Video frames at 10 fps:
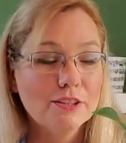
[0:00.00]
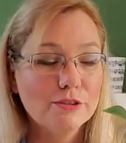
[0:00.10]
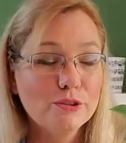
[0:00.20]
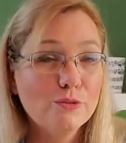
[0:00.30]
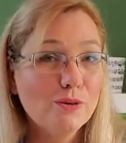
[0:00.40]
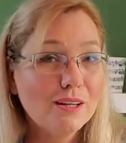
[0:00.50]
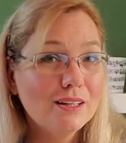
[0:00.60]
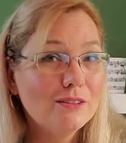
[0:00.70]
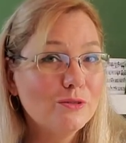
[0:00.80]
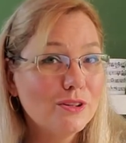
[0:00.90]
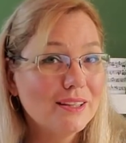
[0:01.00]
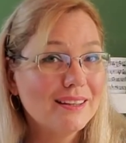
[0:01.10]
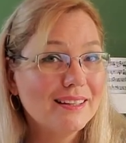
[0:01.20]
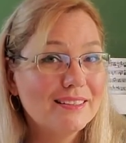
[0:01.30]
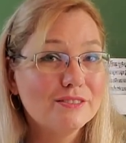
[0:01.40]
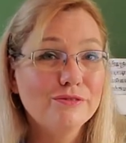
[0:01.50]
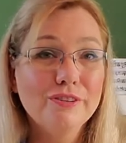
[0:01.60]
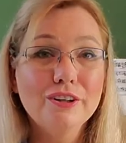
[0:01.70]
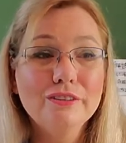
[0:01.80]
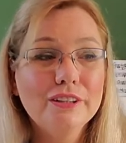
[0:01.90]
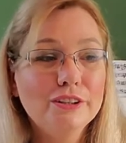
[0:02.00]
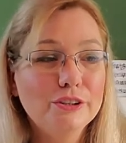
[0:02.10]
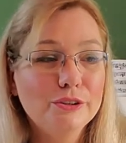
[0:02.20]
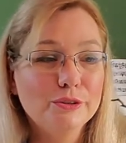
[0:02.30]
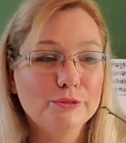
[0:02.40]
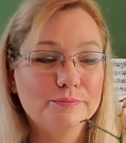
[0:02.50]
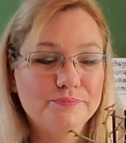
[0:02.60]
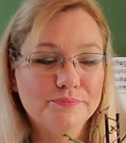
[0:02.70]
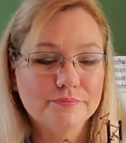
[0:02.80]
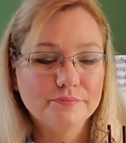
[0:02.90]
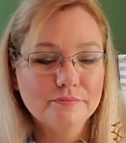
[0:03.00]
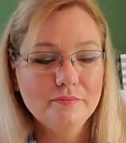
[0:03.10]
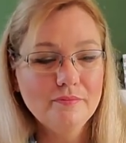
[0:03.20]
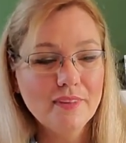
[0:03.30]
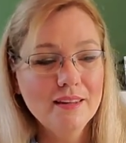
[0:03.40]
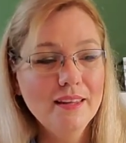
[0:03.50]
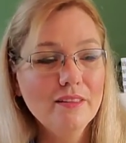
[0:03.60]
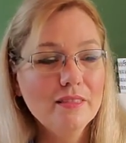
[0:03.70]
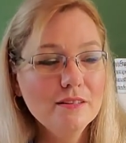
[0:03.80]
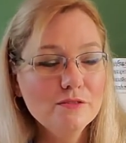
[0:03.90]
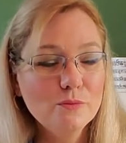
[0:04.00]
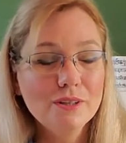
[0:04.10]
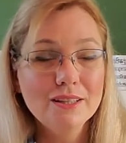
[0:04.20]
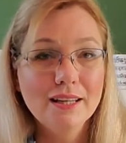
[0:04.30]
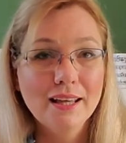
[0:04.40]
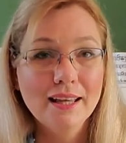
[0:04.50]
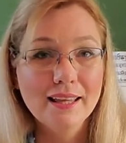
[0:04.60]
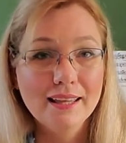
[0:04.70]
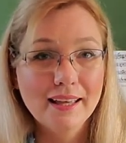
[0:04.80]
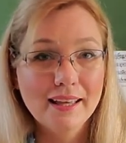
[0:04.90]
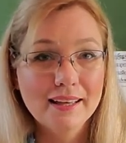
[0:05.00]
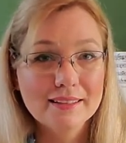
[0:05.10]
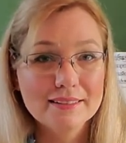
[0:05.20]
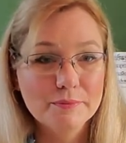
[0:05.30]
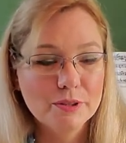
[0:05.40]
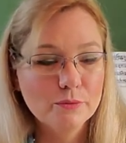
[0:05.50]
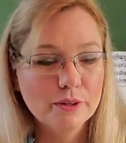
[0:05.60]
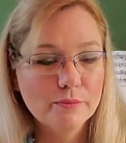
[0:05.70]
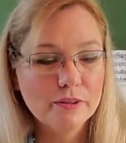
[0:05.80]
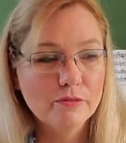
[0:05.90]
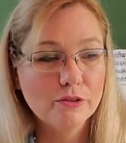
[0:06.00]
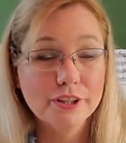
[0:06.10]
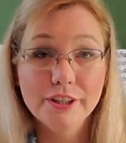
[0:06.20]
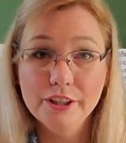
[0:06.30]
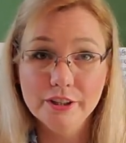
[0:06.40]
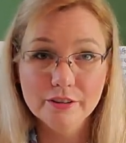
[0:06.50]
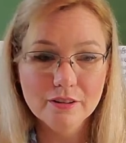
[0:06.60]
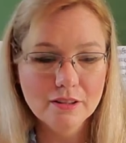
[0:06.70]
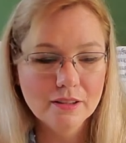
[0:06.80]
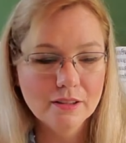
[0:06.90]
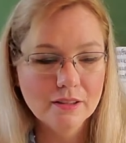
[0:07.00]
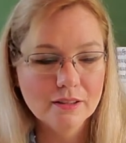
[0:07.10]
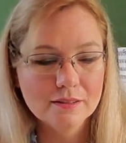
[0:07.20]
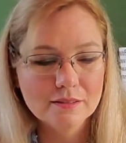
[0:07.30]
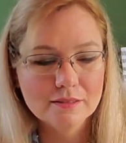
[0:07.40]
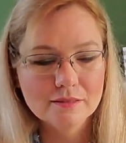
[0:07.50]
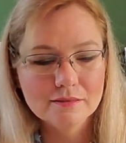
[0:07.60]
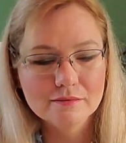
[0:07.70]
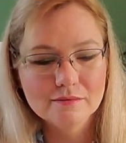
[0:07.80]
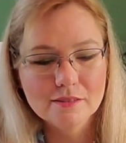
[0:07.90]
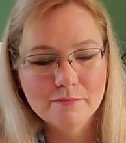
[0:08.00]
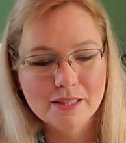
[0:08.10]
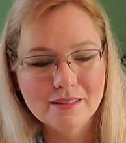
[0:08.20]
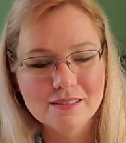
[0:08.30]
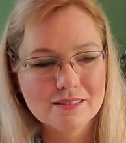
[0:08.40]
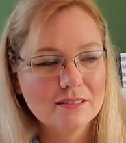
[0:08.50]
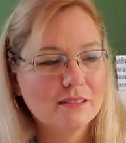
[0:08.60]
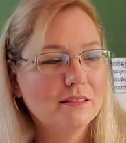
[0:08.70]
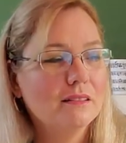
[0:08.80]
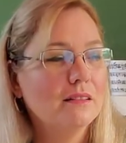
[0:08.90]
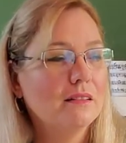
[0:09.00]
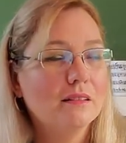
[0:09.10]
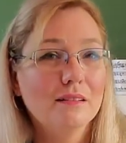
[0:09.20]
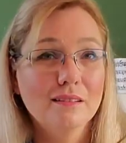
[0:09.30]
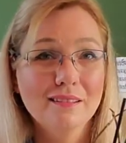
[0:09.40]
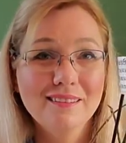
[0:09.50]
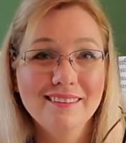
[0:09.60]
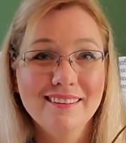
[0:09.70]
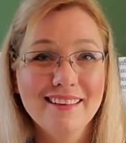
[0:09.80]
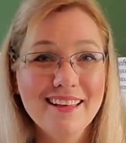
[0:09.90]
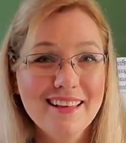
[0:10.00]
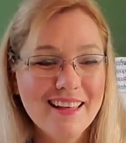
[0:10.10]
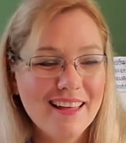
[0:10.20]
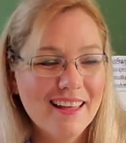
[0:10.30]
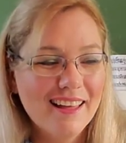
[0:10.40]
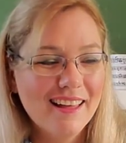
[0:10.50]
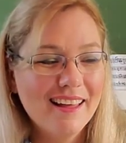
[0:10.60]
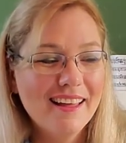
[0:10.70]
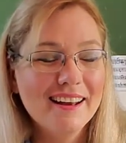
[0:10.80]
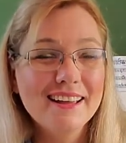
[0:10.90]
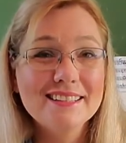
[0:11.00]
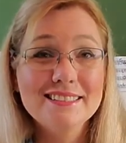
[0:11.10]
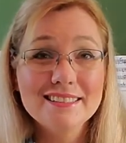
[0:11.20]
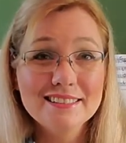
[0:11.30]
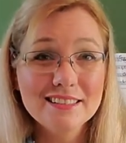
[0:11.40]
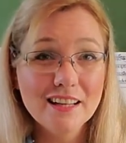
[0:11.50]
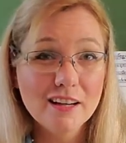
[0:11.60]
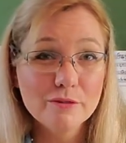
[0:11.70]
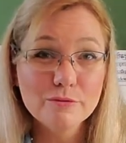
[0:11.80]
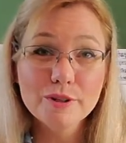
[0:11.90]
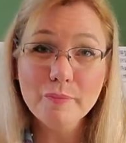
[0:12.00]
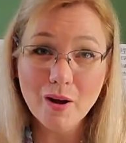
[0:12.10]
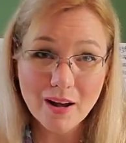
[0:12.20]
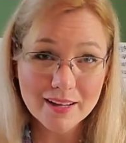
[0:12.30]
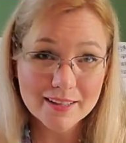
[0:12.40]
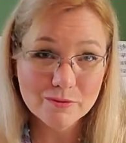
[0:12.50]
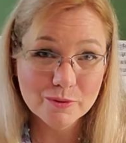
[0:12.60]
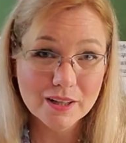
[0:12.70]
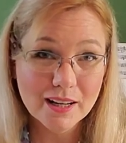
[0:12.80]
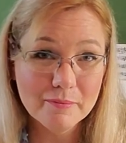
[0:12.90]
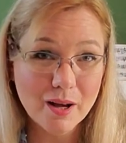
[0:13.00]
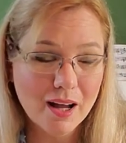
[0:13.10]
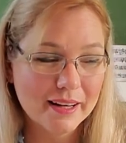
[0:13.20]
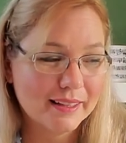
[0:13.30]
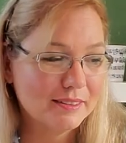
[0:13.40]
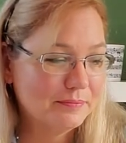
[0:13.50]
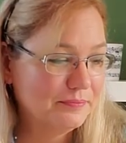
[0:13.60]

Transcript: So you want an orchid that is fairly new. Now this one has been with me for a year. Oh my gosh. Huh. And I did not repot it when I bought it.